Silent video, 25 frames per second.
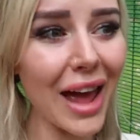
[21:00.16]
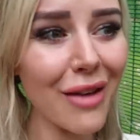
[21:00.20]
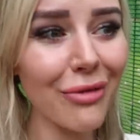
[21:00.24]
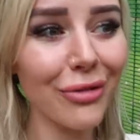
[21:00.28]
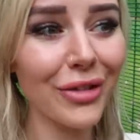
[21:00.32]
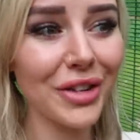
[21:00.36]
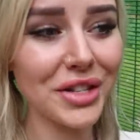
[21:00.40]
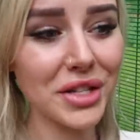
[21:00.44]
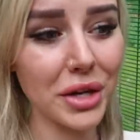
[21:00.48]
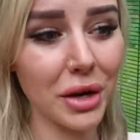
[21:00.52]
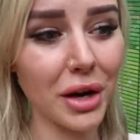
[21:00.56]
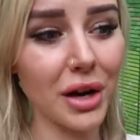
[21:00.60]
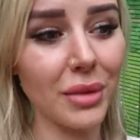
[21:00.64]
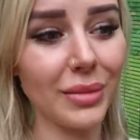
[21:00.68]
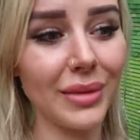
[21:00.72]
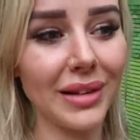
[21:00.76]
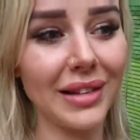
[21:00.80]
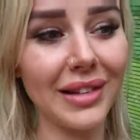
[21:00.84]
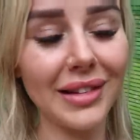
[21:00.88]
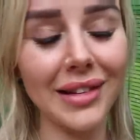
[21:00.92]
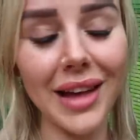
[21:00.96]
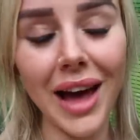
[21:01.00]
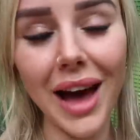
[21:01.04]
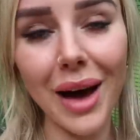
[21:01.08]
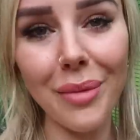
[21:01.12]
every time this
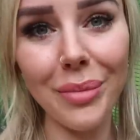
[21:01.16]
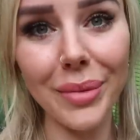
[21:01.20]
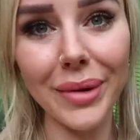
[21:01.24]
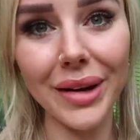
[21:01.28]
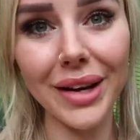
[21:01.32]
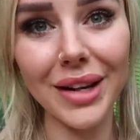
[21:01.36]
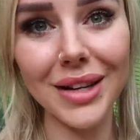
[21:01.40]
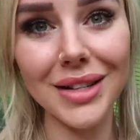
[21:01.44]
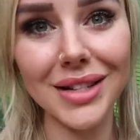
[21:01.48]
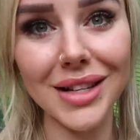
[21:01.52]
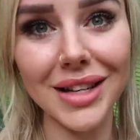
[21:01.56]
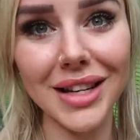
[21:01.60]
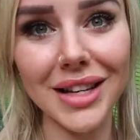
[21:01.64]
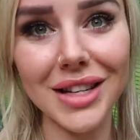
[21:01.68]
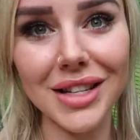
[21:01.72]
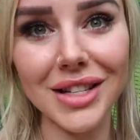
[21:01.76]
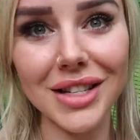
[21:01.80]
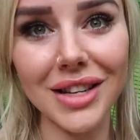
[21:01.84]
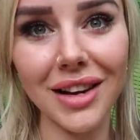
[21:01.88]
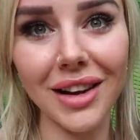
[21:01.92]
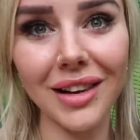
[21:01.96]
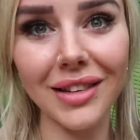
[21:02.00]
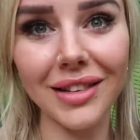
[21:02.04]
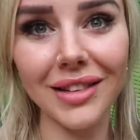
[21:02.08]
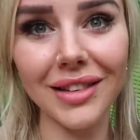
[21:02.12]
has happened, and
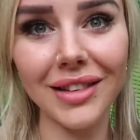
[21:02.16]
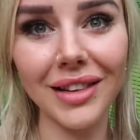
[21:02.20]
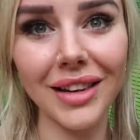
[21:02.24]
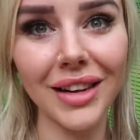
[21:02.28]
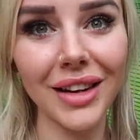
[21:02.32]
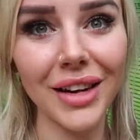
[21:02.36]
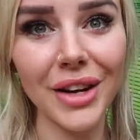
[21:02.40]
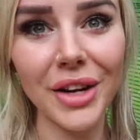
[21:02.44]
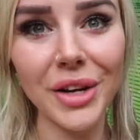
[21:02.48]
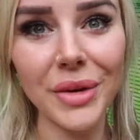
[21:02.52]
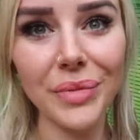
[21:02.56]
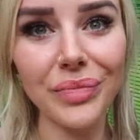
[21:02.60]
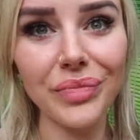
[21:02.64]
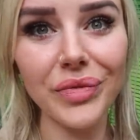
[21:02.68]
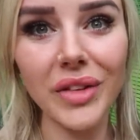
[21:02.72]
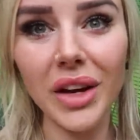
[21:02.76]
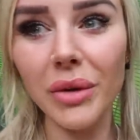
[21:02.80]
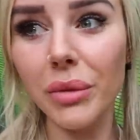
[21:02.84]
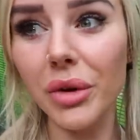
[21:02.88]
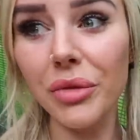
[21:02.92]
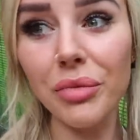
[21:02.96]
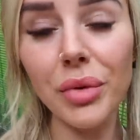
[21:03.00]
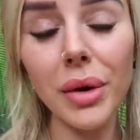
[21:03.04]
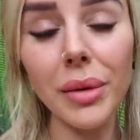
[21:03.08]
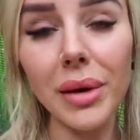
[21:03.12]
it's just,
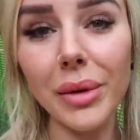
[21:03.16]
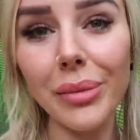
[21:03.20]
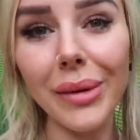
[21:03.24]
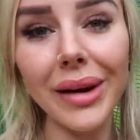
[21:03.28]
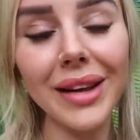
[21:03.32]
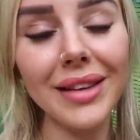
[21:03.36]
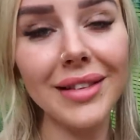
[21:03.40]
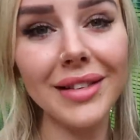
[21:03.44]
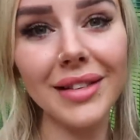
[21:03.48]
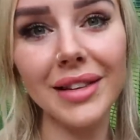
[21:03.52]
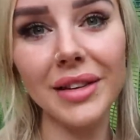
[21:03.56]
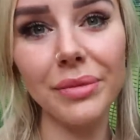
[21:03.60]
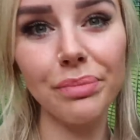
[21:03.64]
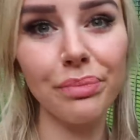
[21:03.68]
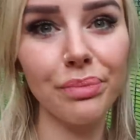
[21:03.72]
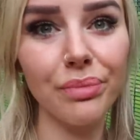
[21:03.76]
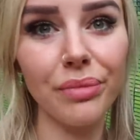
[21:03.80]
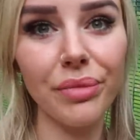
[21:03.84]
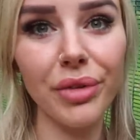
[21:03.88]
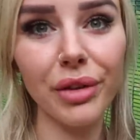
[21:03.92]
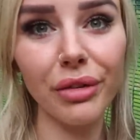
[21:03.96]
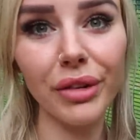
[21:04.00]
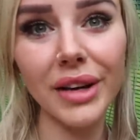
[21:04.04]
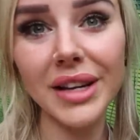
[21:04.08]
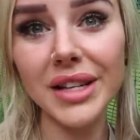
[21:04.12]
we've probably wasted
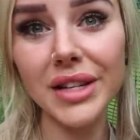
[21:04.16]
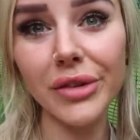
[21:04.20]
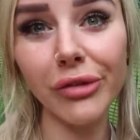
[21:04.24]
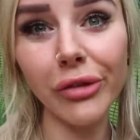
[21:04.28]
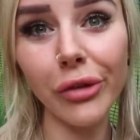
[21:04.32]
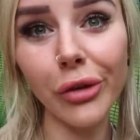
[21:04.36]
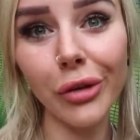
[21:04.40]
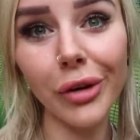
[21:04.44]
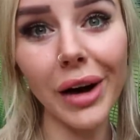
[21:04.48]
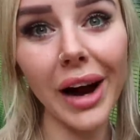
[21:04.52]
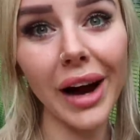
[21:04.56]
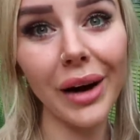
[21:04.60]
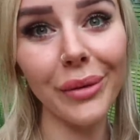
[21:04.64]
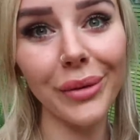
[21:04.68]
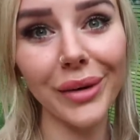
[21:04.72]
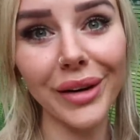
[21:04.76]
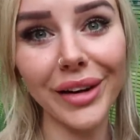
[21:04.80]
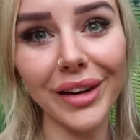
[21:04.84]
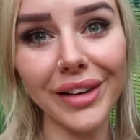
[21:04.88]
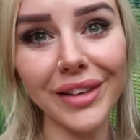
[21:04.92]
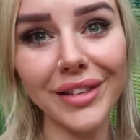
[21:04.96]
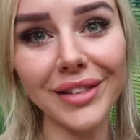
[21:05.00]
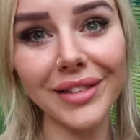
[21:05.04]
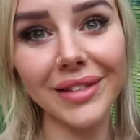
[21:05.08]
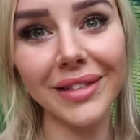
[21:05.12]
three to four
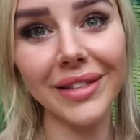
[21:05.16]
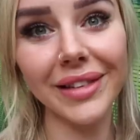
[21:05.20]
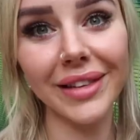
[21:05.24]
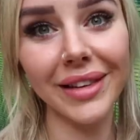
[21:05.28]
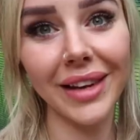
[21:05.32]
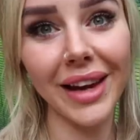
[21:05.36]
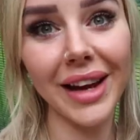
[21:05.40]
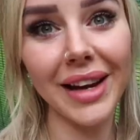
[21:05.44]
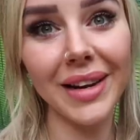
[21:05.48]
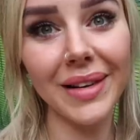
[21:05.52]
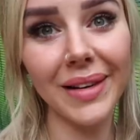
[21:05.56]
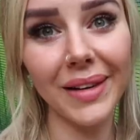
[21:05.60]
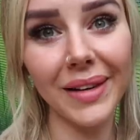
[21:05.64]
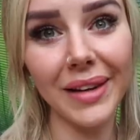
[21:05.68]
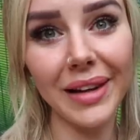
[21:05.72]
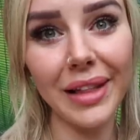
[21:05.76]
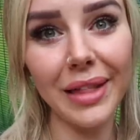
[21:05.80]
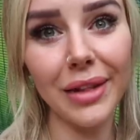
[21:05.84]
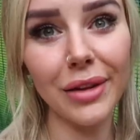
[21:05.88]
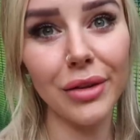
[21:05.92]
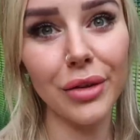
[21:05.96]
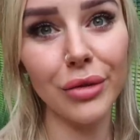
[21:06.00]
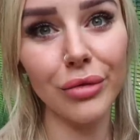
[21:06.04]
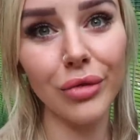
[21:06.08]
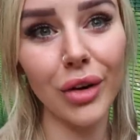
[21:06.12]
hours in line
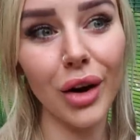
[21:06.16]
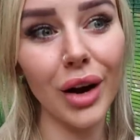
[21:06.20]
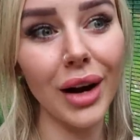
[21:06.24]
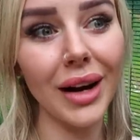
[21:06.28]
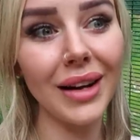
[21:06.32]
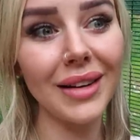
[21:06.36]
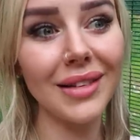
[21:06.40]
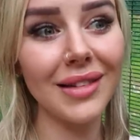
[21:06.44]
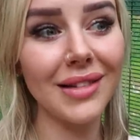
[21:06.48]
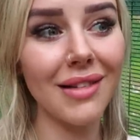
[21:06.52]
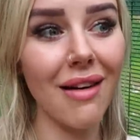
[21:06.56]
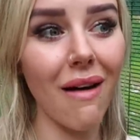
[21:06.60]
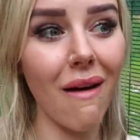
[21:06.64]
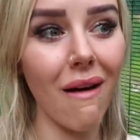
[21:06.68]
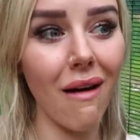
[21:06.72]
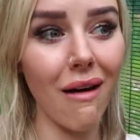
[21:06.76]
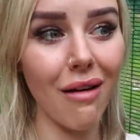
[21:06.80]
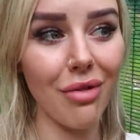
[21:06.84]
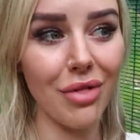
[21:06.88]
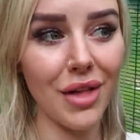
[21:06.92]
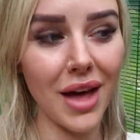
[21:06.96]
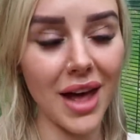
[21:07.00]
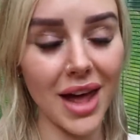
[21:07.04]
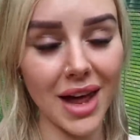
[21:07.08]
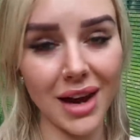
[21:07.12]
to rides that
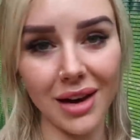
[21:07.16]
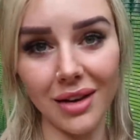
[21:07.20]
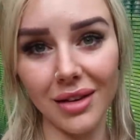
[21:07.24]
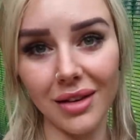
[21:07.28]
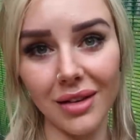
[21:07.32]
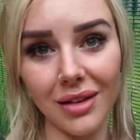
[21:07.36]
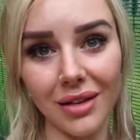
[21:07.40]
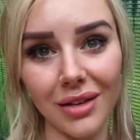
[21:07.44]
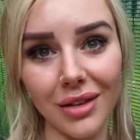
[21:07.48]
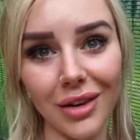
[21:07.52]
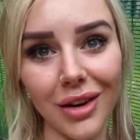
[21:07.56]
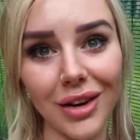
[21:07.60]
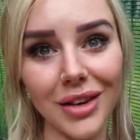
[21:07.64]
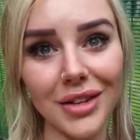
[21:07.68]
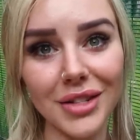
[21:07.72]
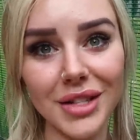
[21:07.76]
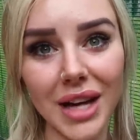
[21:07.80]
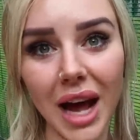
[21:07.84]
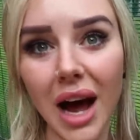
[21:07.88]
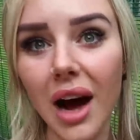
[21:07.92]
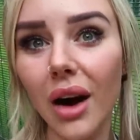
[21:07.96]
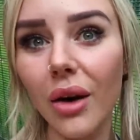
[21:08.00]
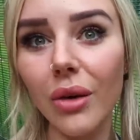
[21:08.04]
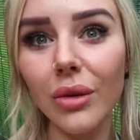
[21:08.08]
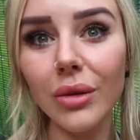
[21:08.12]
then go
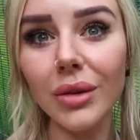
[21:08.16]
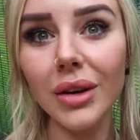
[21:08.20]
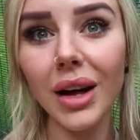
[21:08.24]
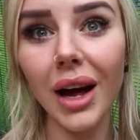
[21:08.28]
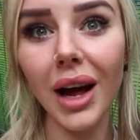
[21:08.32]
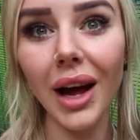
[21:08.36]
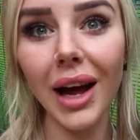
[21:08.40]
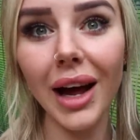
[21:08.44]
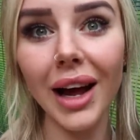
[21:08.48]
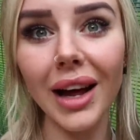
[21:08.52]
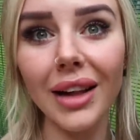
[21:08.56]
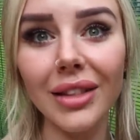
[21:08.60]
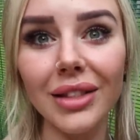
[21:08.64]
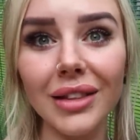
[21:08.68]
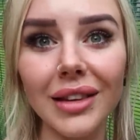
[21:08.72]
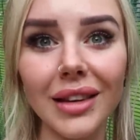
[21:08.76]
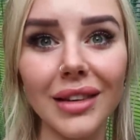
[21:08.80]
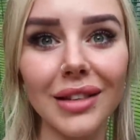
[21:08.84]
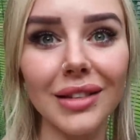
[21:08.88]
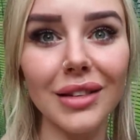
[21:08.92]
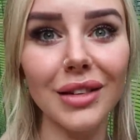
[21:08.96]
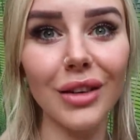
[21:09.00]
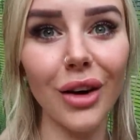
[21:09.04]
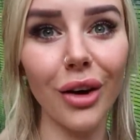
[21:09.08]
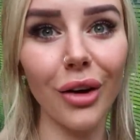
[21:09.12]
down, and
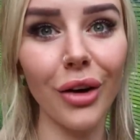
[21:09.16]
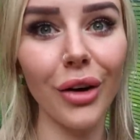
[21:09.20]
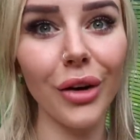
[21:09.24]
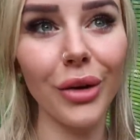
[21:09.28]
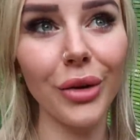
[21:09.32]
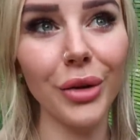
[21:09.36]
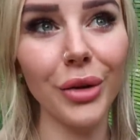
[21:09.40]
there's no